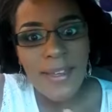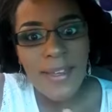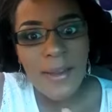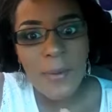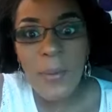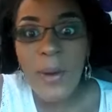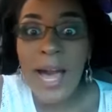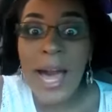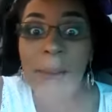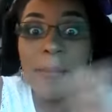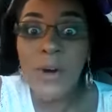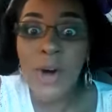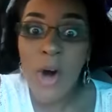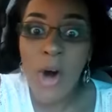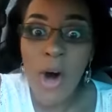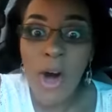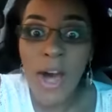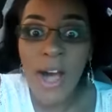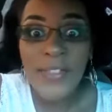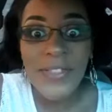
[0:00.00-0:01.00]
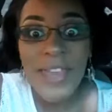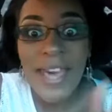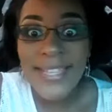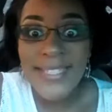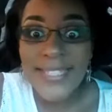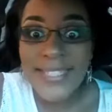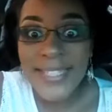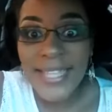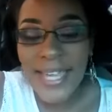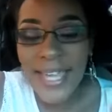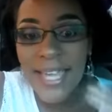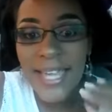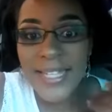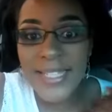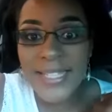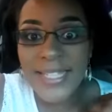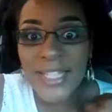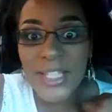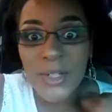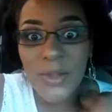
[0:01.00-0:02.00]
well, I'm gone, that's
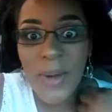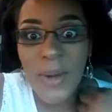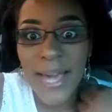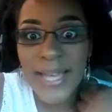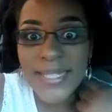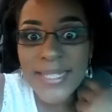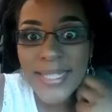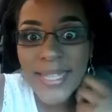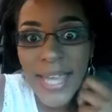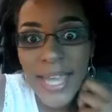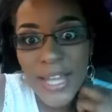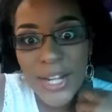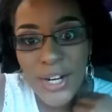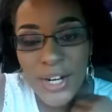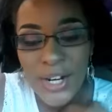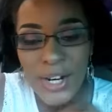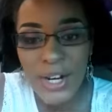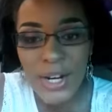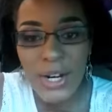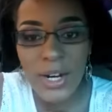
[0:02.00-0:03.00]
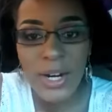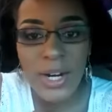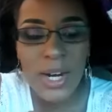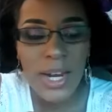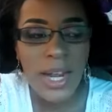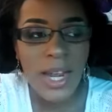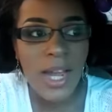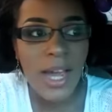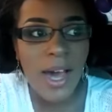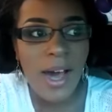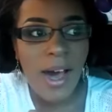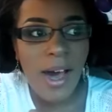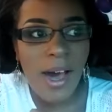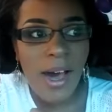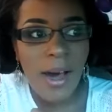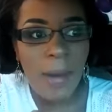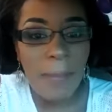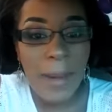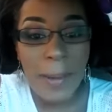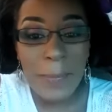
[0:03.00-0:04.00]
it, see you guys later.
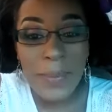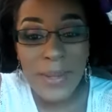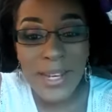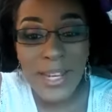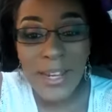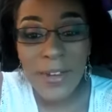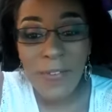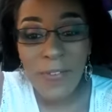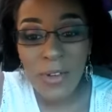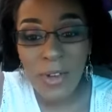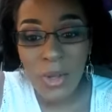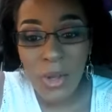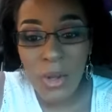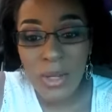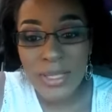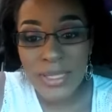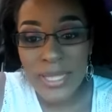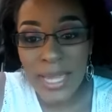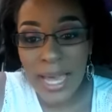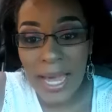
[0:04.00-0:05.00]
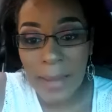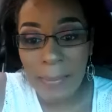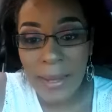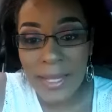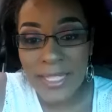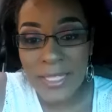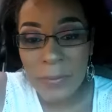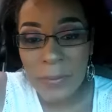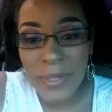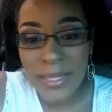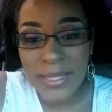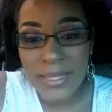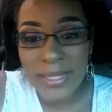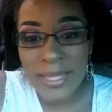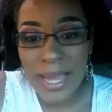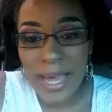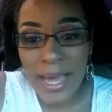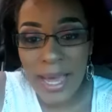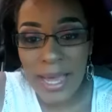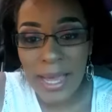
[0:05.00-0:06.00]
I've been here for a long time. I spent
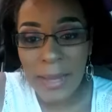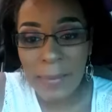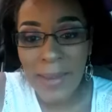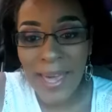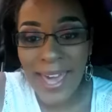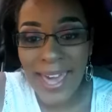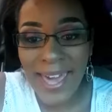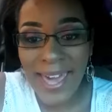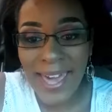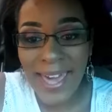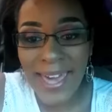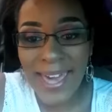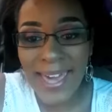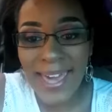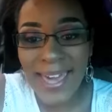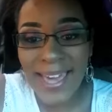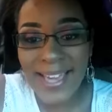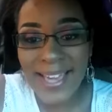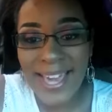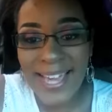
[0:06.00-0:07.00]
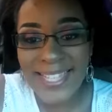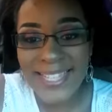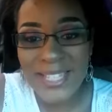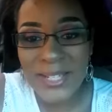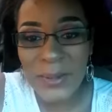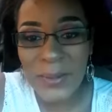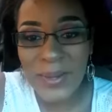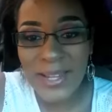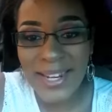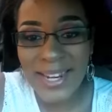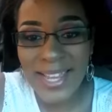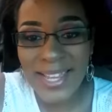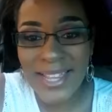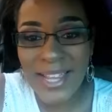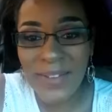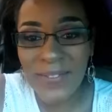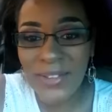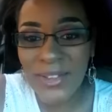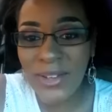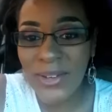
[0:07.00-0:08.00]
time, hey Sequita, I
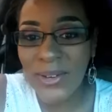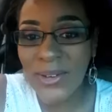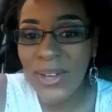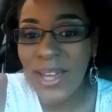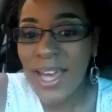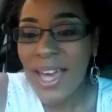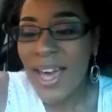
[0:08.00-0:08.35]
love you.